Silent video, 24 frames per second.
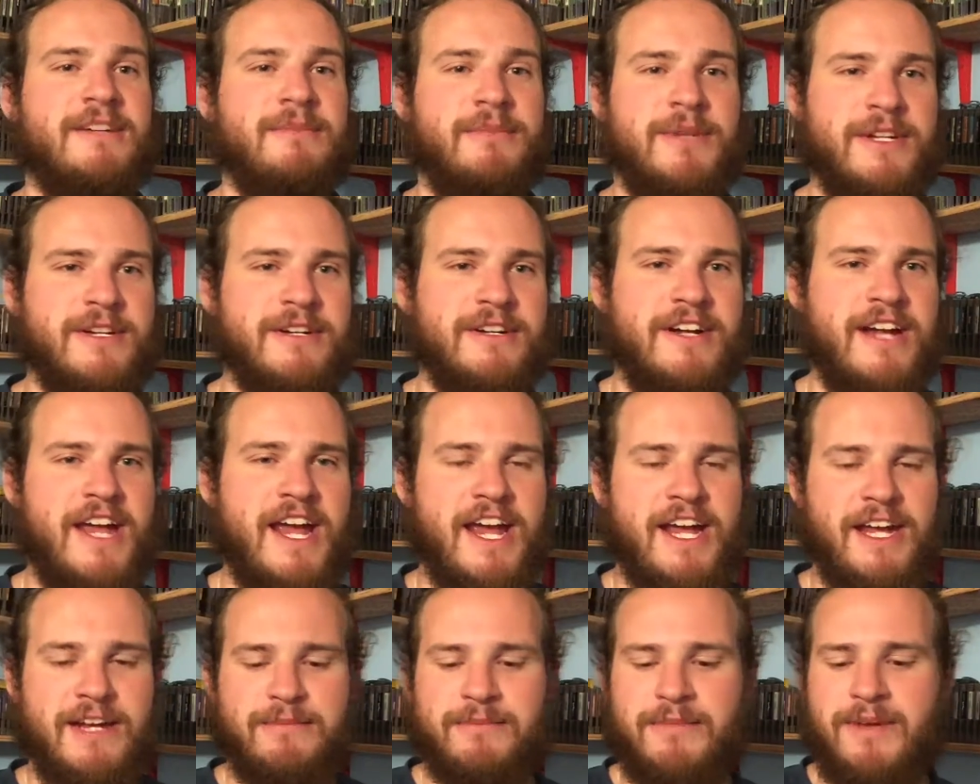going to be your
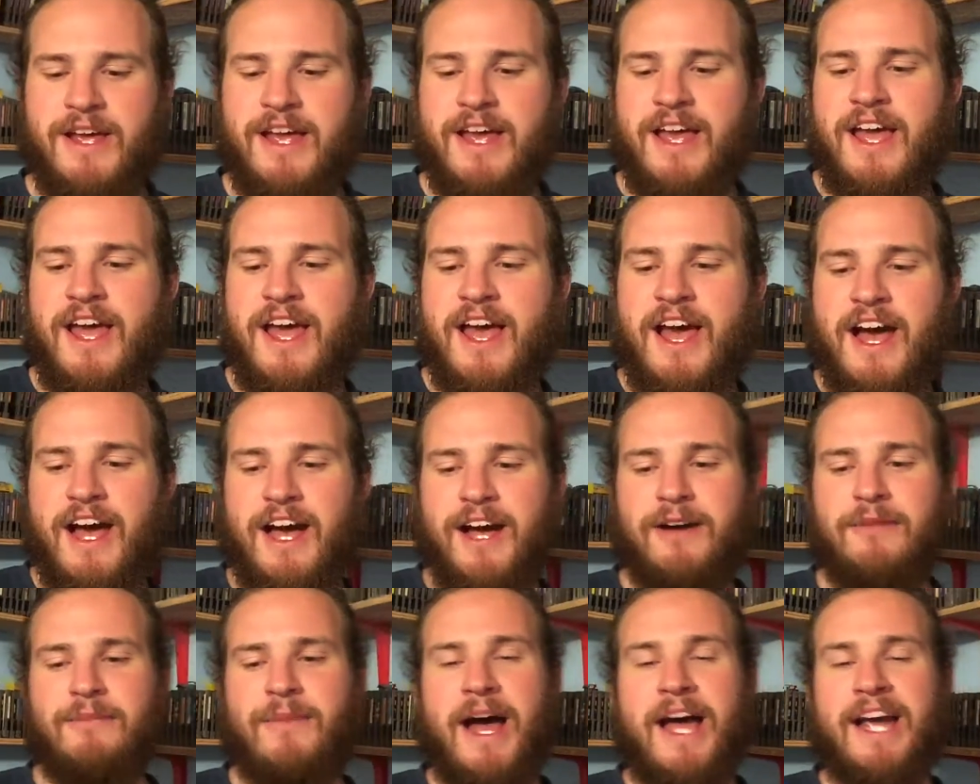game.
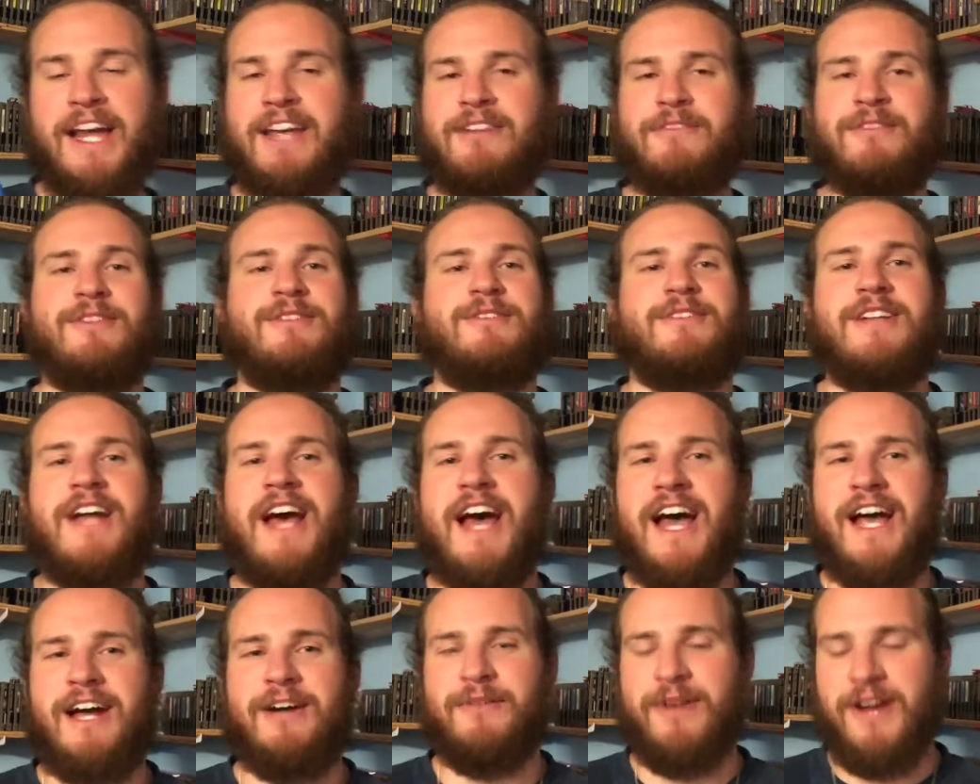I gave this one a
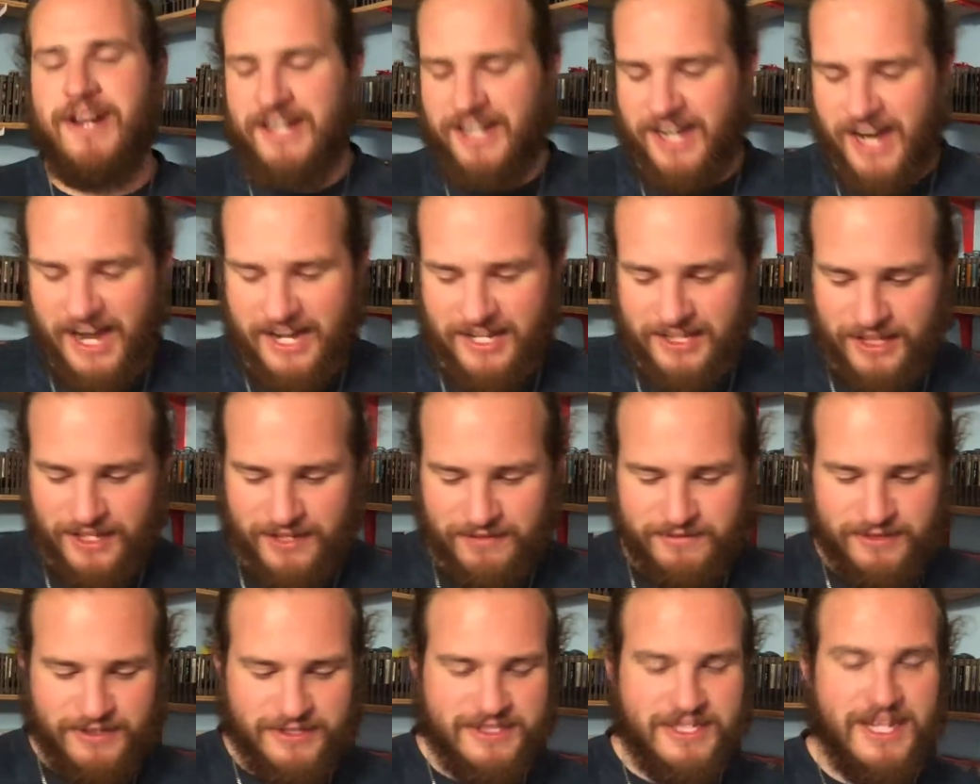high rating. I
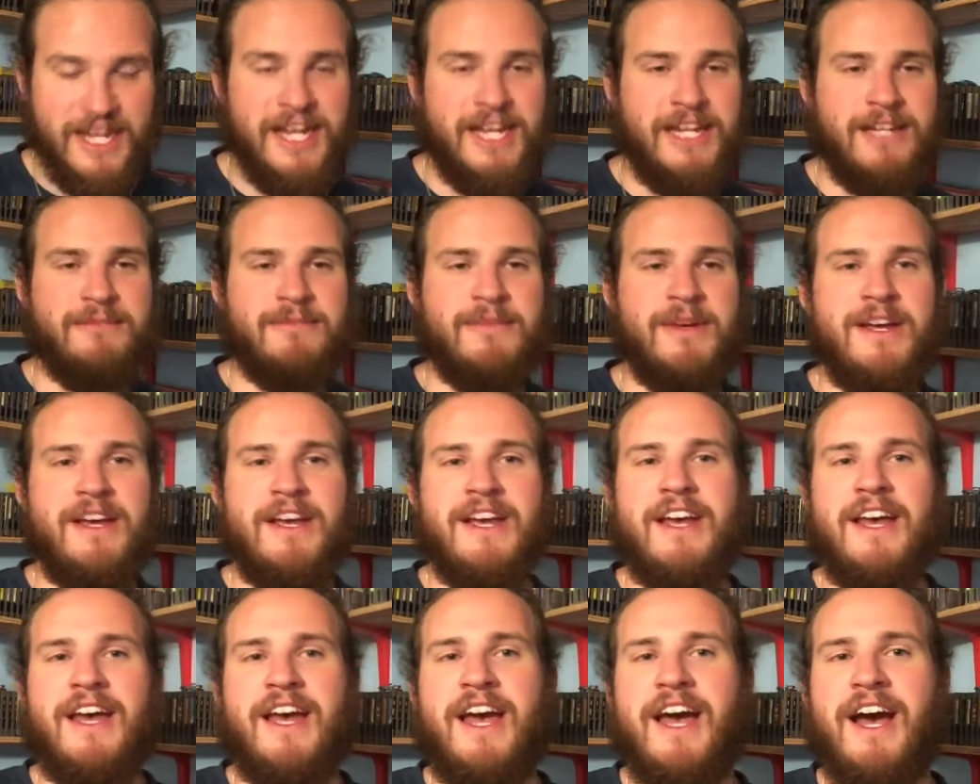love this game.
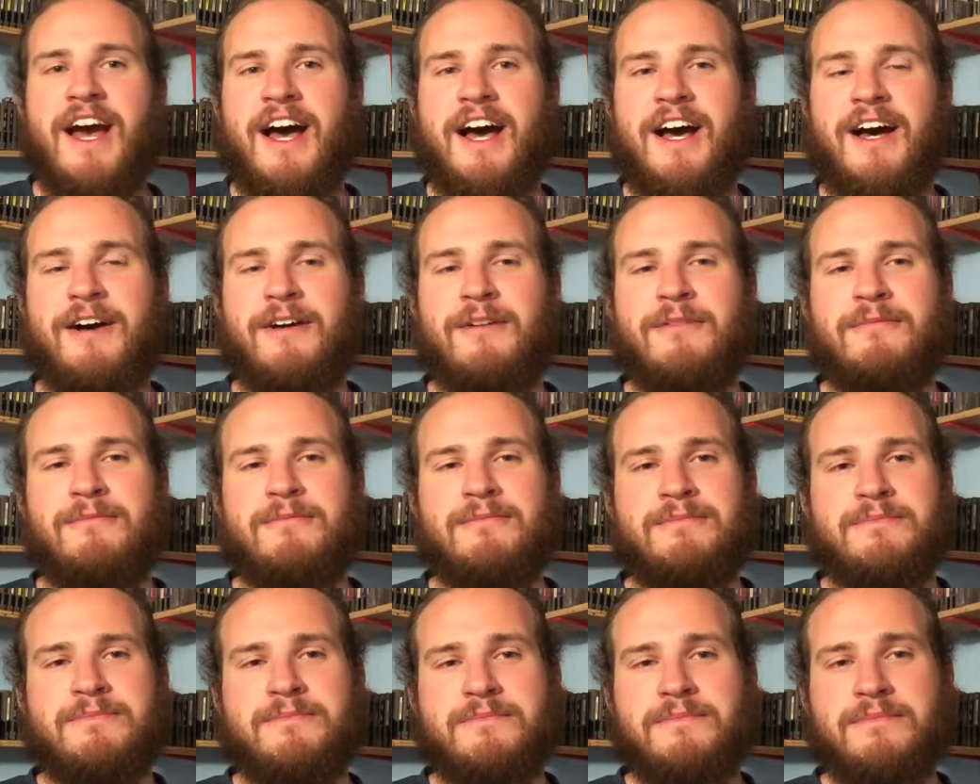
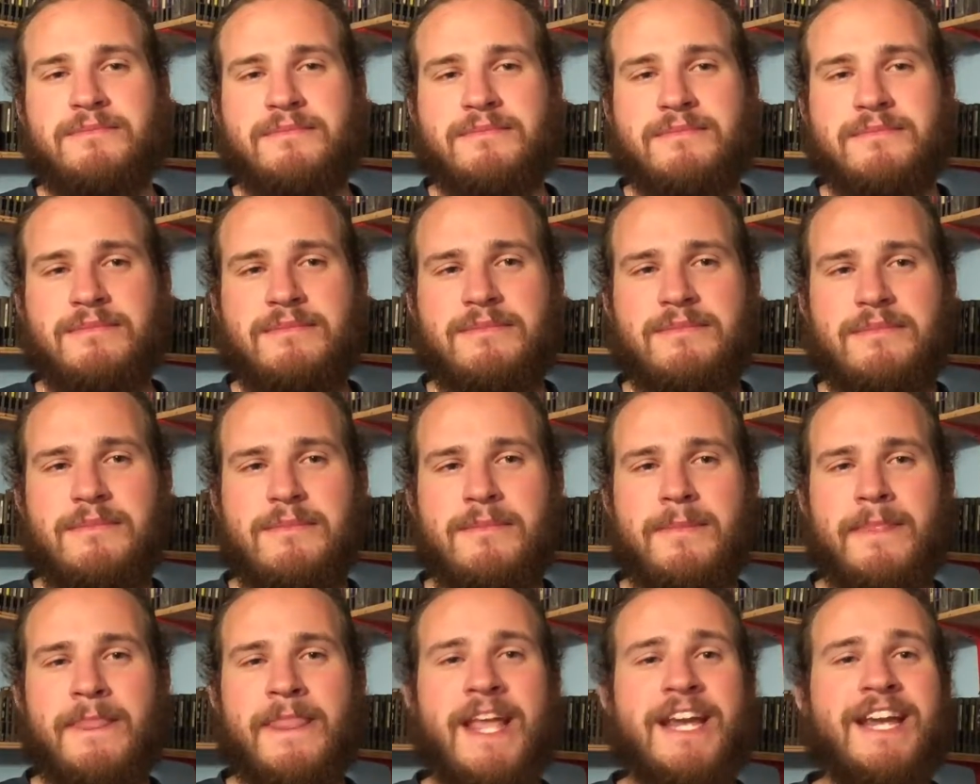I
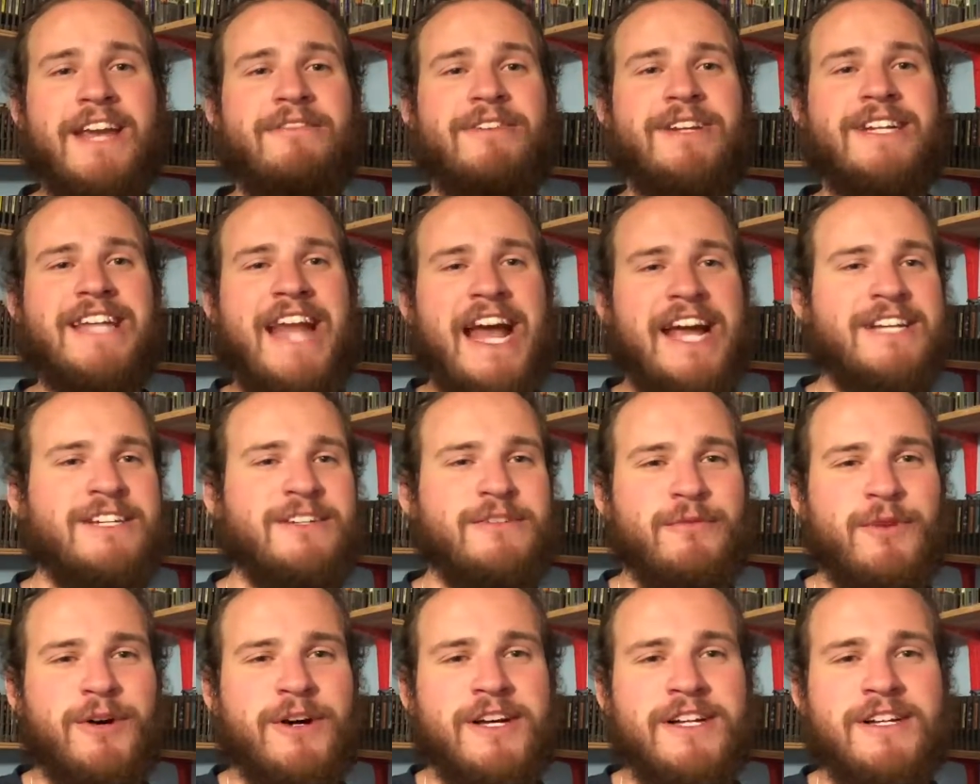gave it
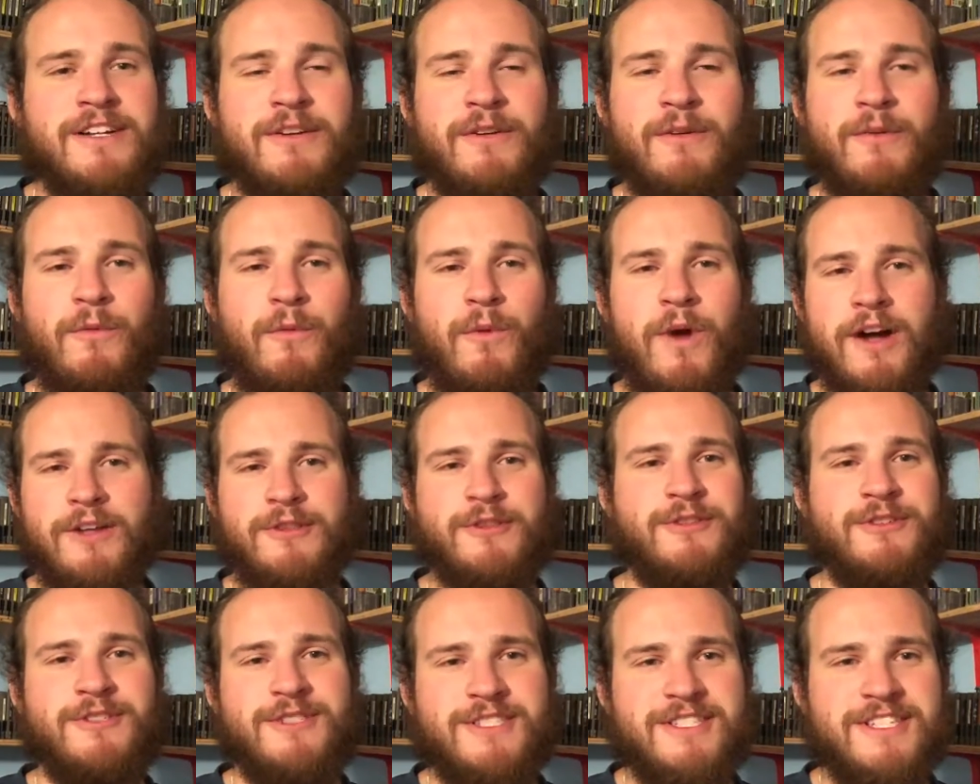91
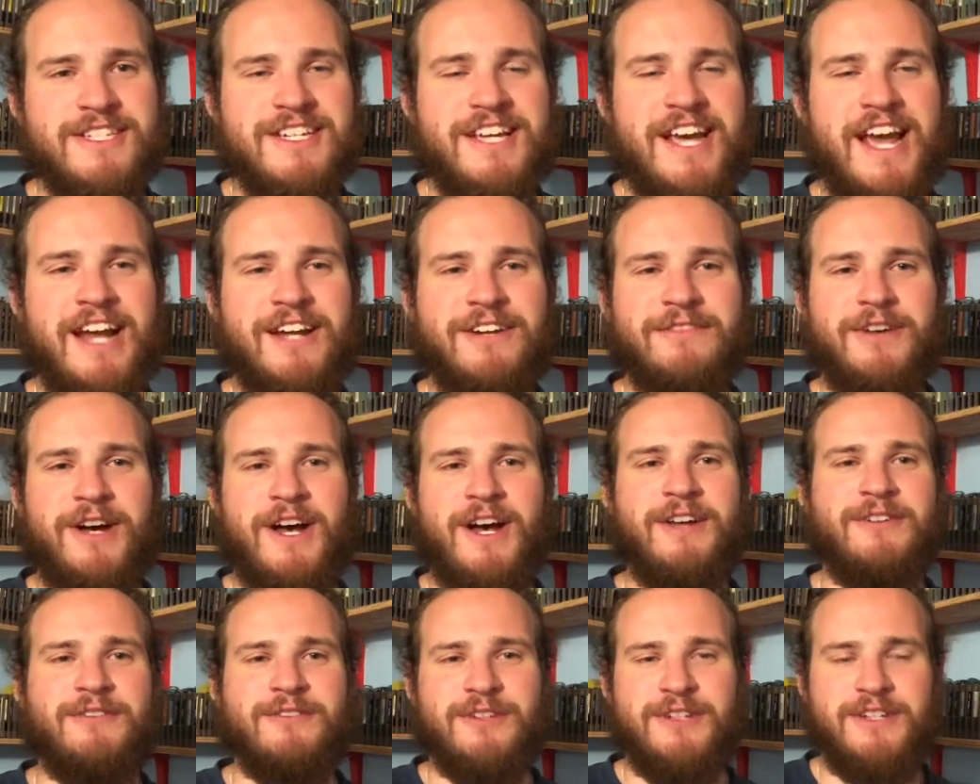watches out of
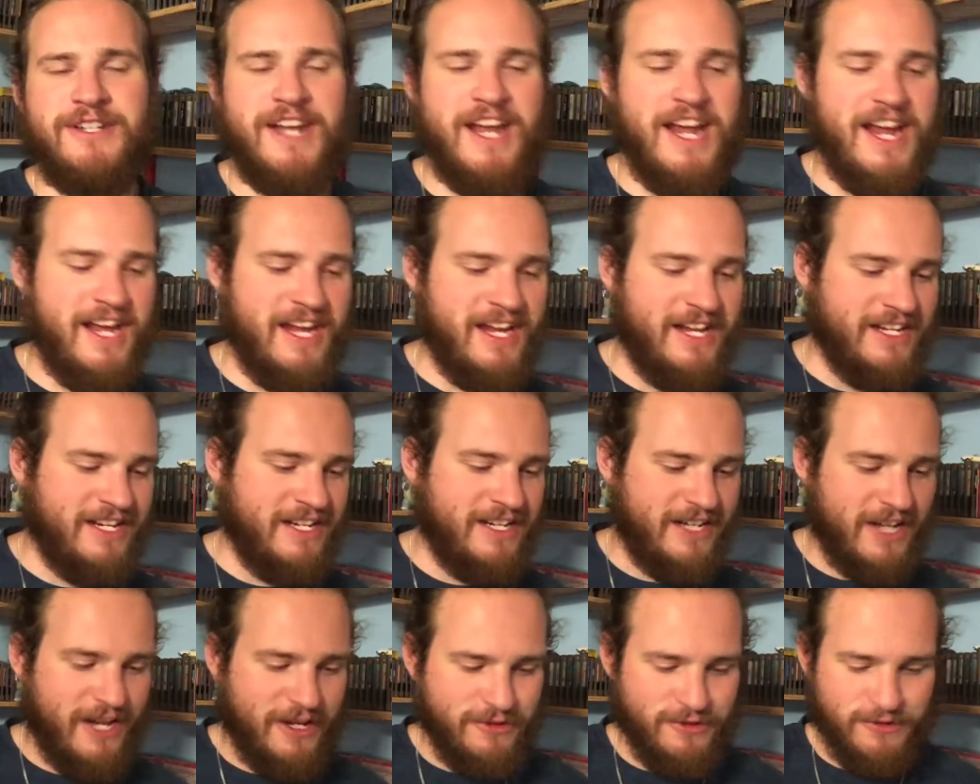100, and
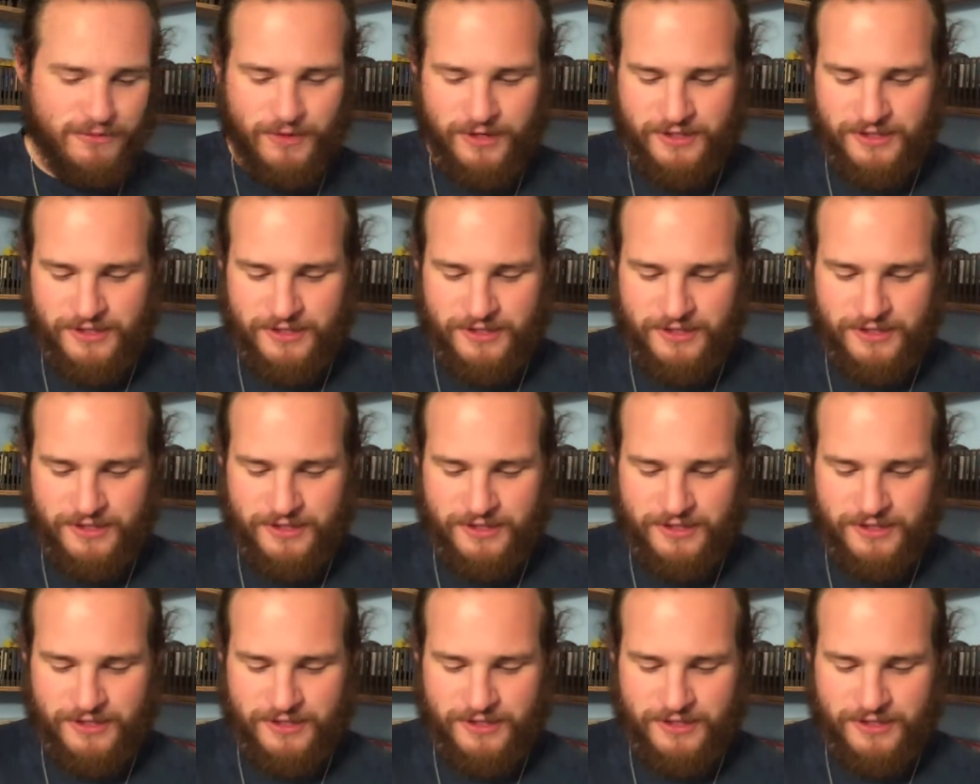in case you're